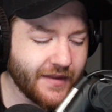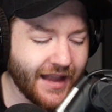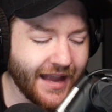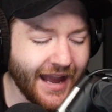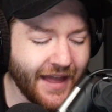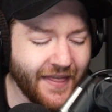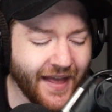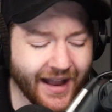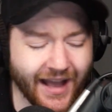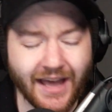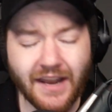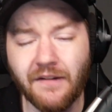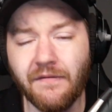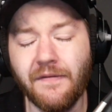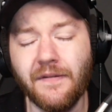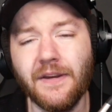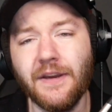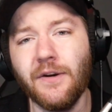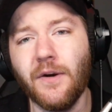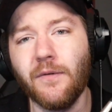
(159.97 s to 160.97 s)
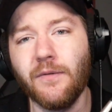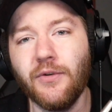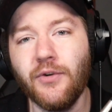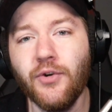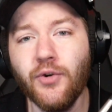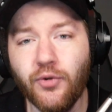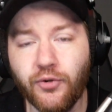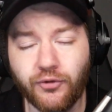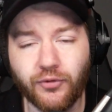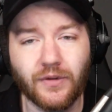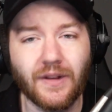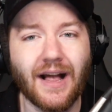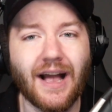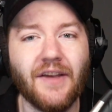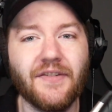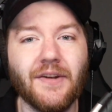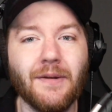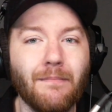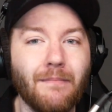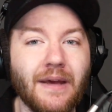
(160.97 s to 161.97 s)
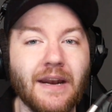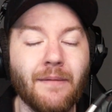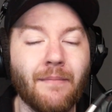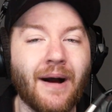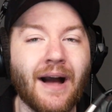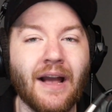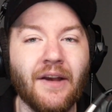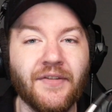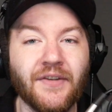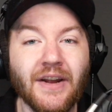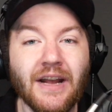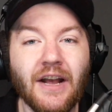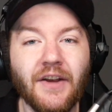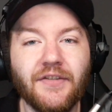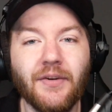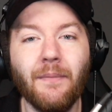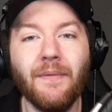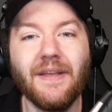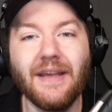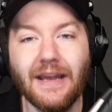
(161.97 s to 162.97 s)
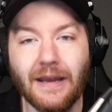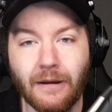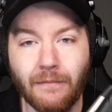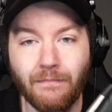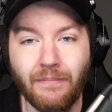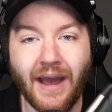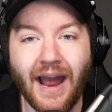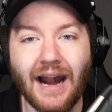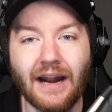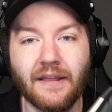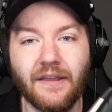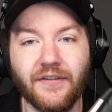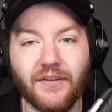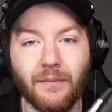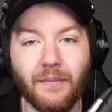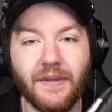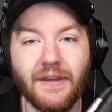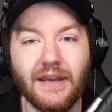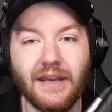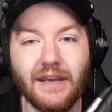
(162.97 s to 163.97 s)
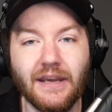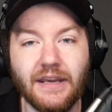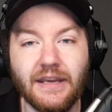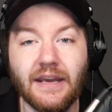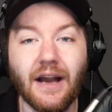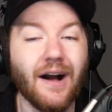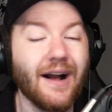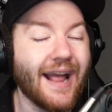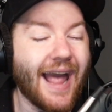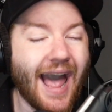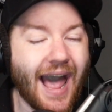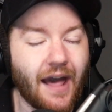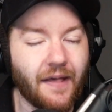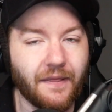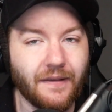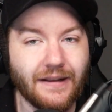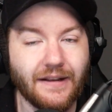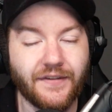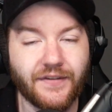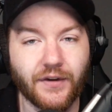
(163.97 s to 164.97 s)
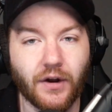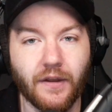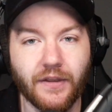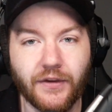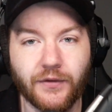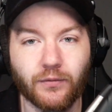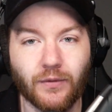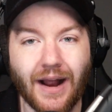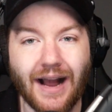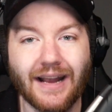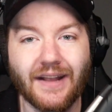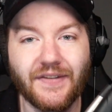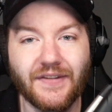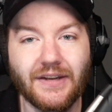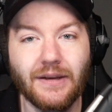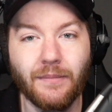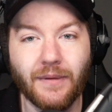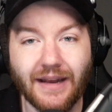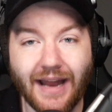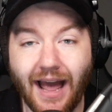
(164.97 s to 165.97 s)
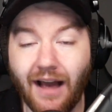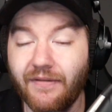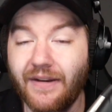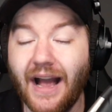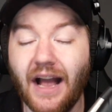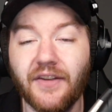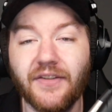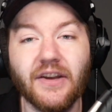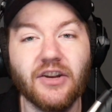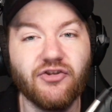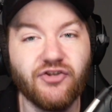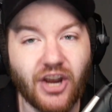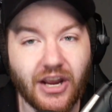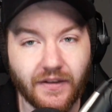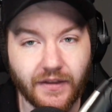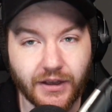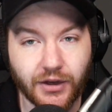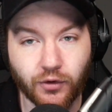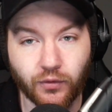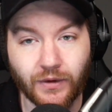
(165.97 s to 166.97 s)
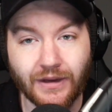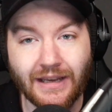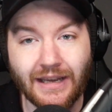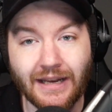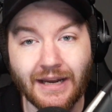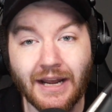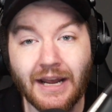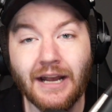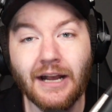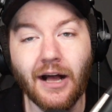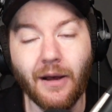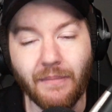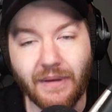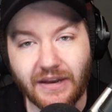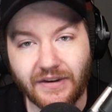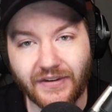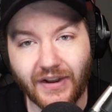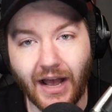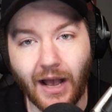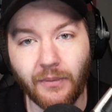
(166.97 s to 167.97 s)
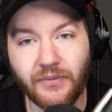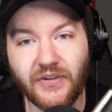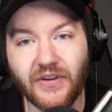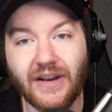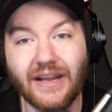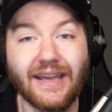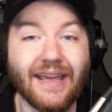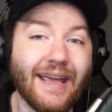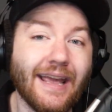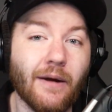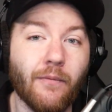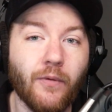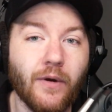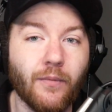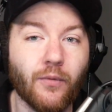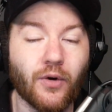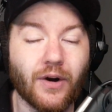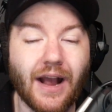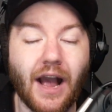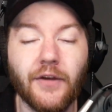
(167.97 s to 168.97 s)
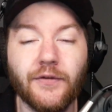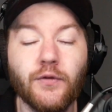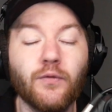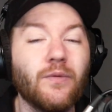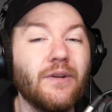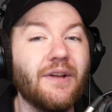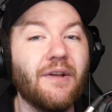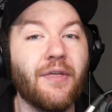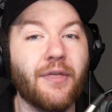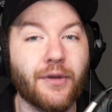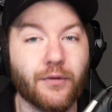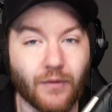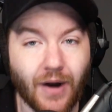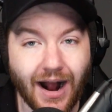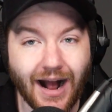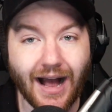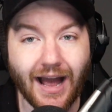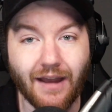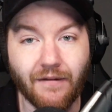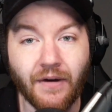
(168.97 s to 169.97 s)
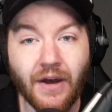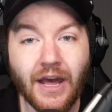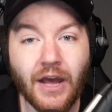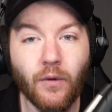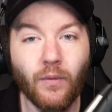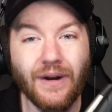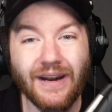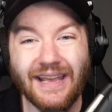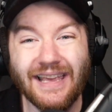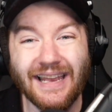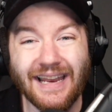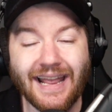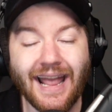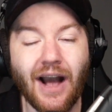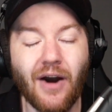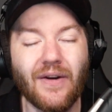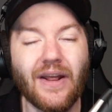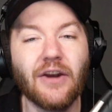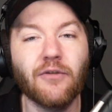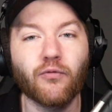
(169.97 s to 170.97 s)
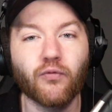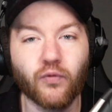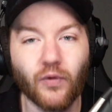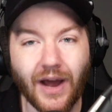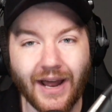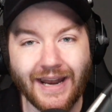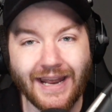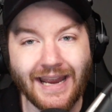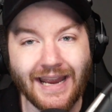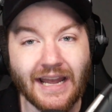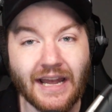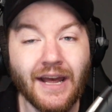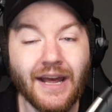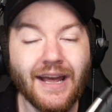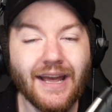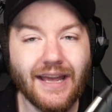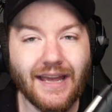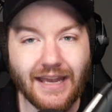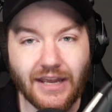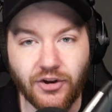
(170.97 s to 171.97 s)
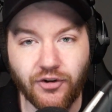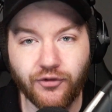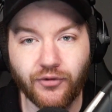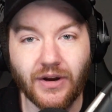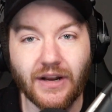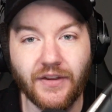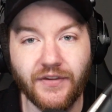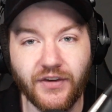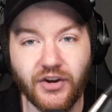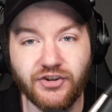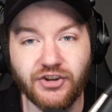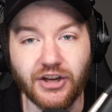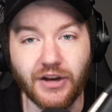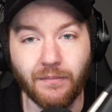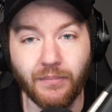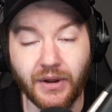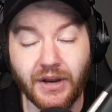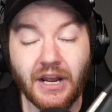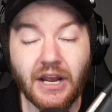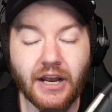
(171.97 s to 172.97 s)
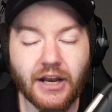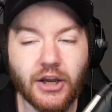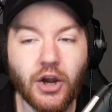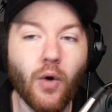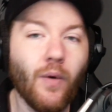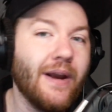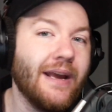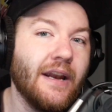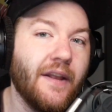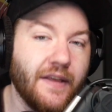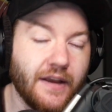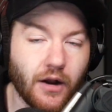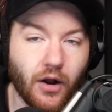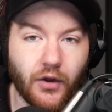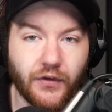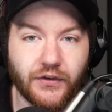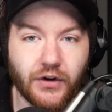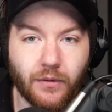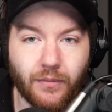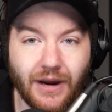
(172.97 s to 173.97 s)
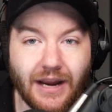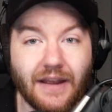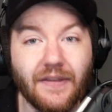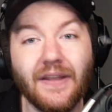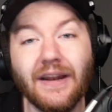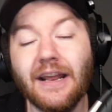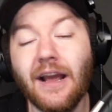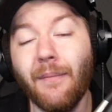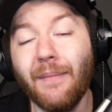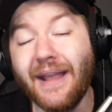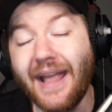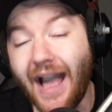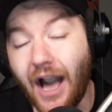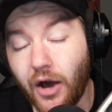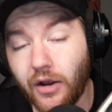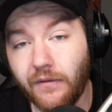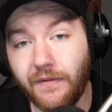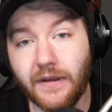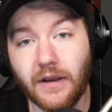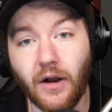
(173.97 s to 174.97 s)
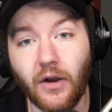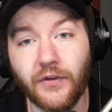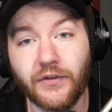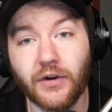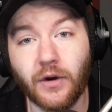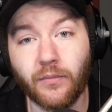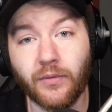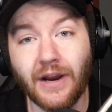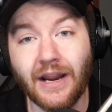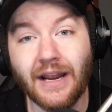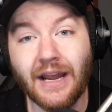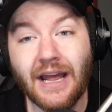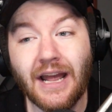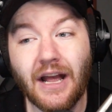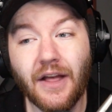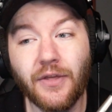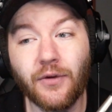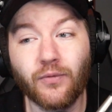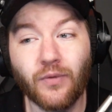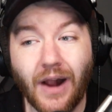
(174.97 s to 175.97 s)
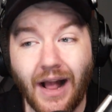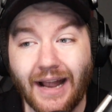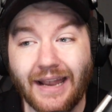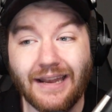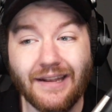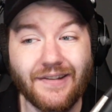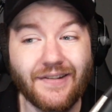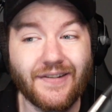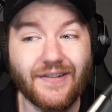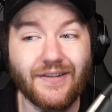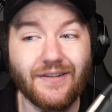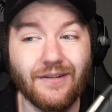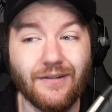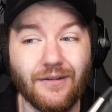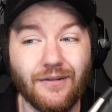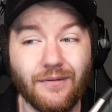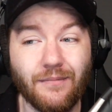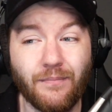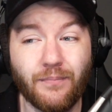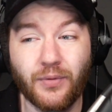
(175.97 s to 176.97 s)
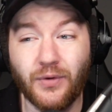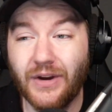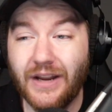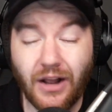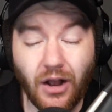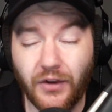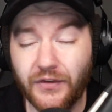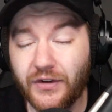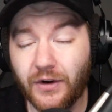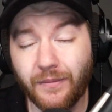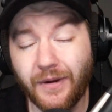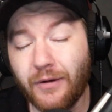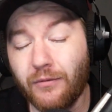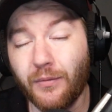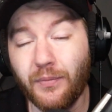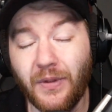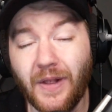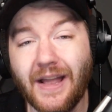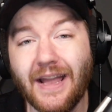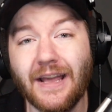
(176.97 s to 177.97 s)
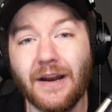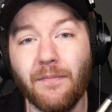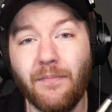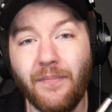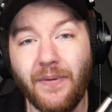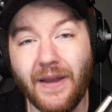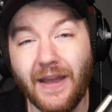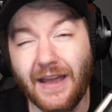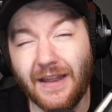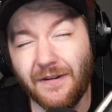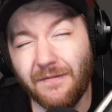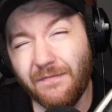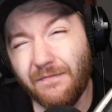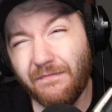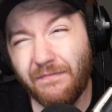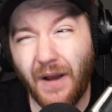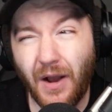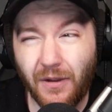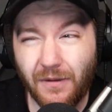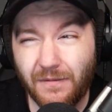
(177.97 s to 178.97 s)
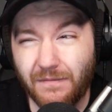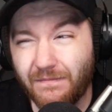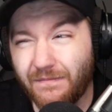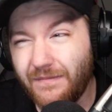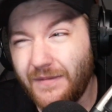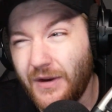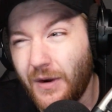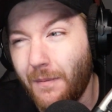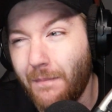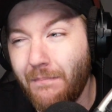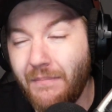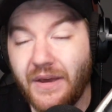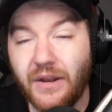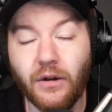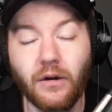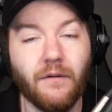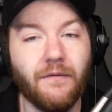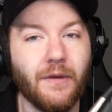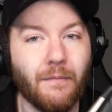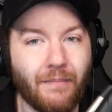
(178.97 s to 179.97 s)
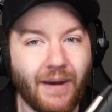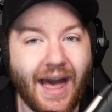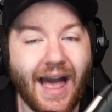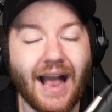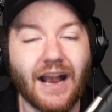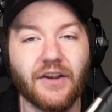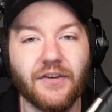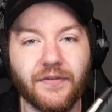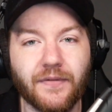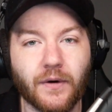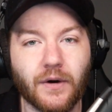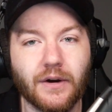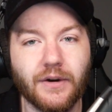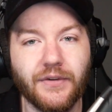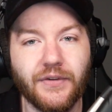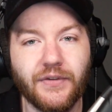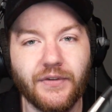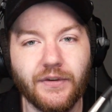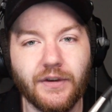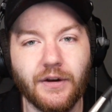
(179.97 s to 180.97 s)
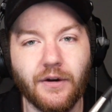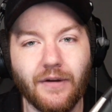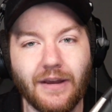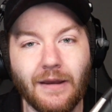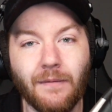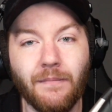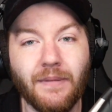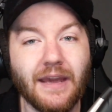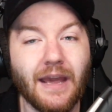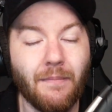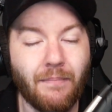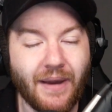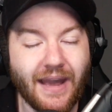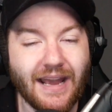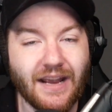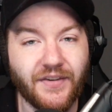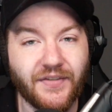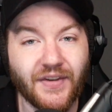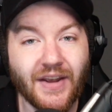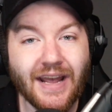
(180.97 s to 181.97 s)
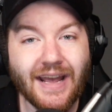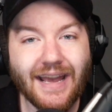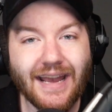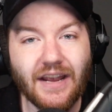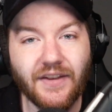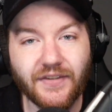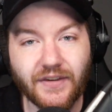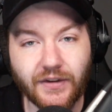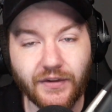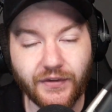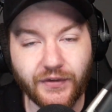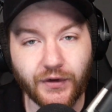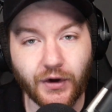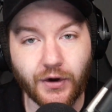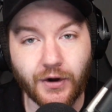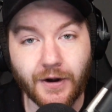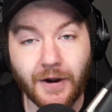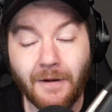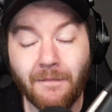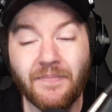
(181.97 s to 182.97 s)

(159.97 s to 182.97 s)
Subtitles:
And that kind of, neutralized and minimized some of the impact that some of the young athletes on this Rockets team can have. Guys like Jalen Green, Amin Thompson, and Cam Whitmore, guys who really thrive when getting out and running in transition. But going into the All-Star break and then coming out of the All-Star break, the Rockets pre-All-Star break were playing at about middle of the pack as far as NBA pace is concerned.